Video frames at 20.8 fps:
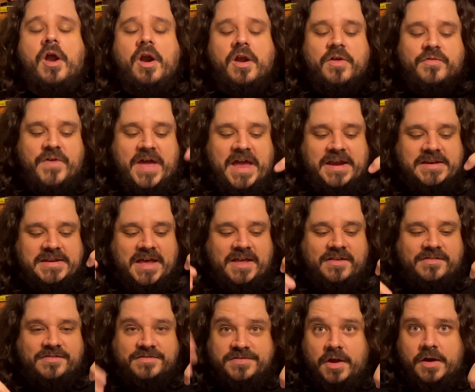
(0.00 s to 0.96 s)
artifact
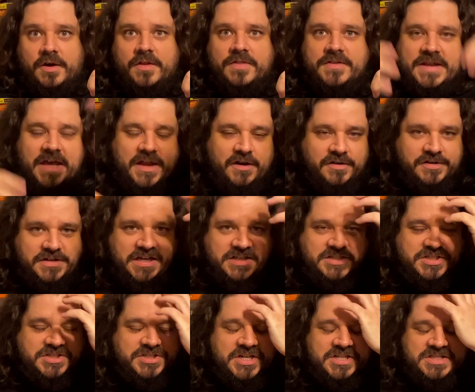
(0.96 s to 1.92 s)
as Dawn of the Dead or
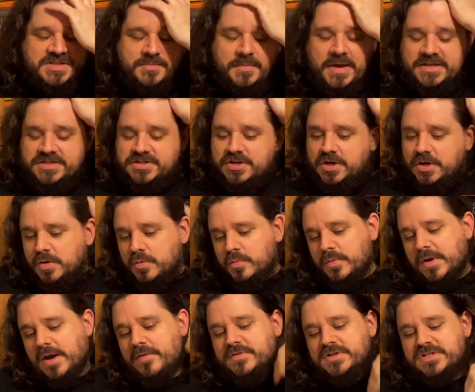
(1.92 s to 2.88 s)
Texas Chainsaw Massacre or
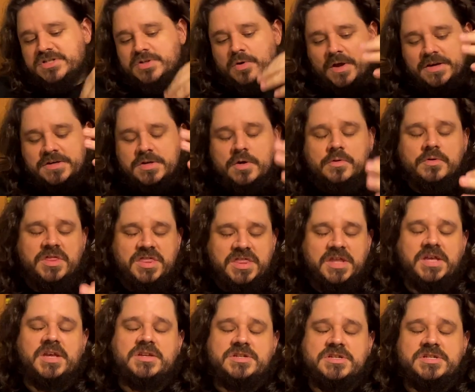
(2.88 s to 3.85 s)
whatever. So I don't
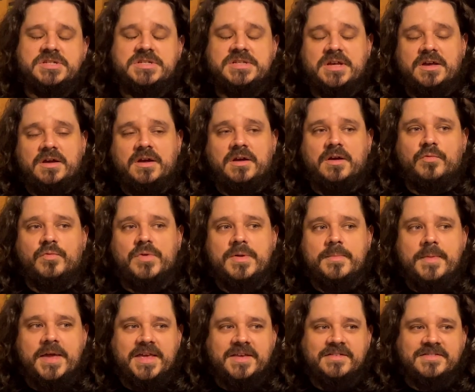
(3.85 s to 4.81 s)
think just a
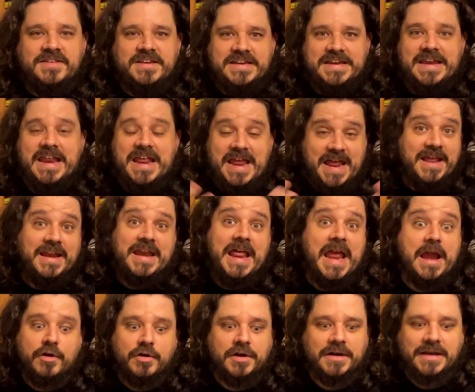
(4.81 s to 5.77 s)
remake is
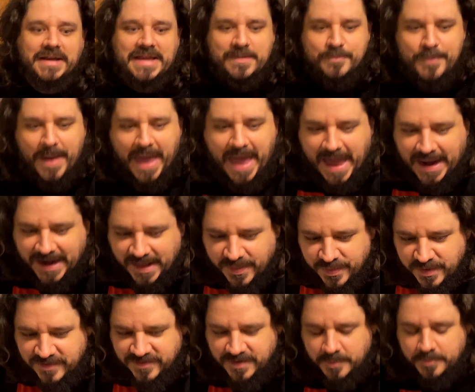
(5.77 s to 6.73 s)
inherently bad. I
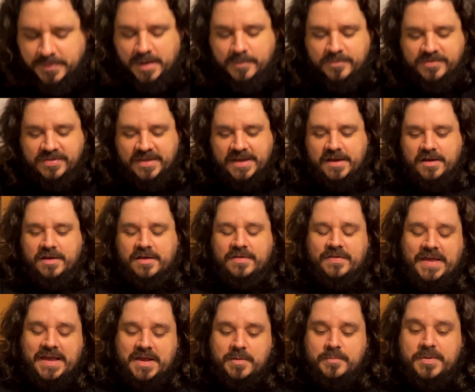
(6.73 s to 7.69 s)
think sometimes they
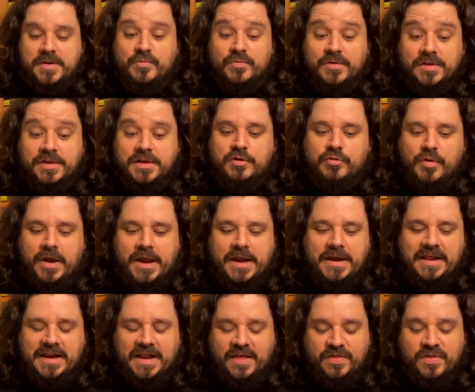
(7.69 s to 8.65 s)
can be really
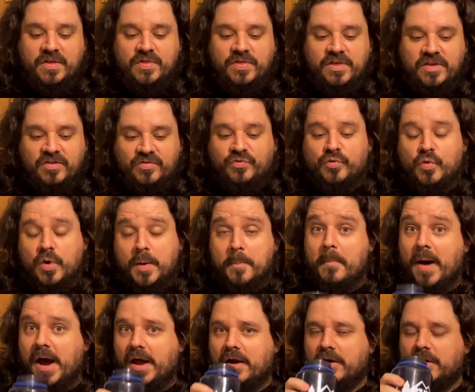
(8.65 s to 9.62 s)
great, and I think these 4
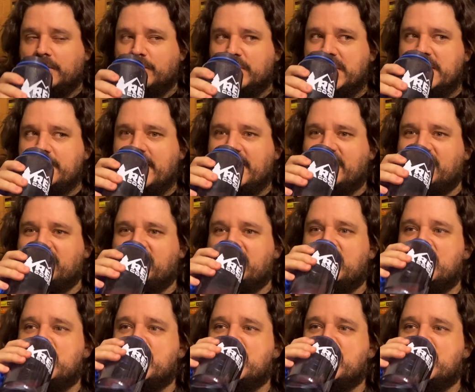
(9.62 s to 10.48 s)
modern remakes